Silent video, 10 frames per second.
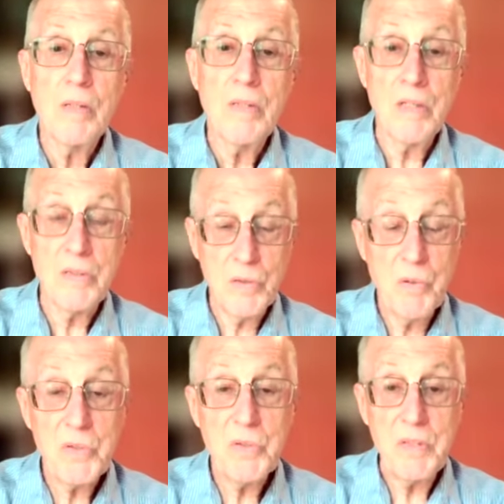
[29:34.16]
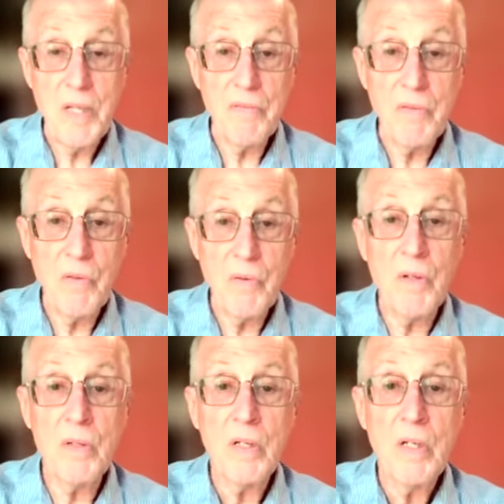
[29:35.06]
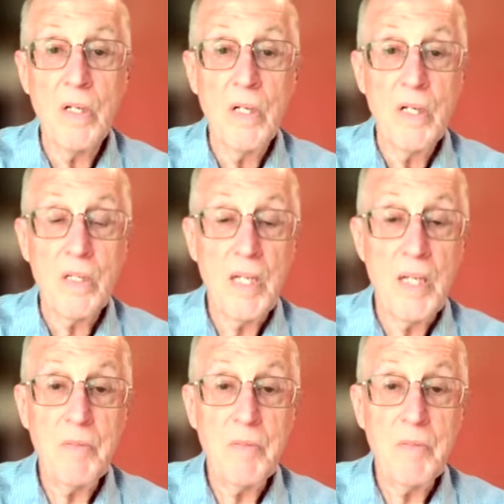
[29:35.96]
Testa Grosser and Leventhal claim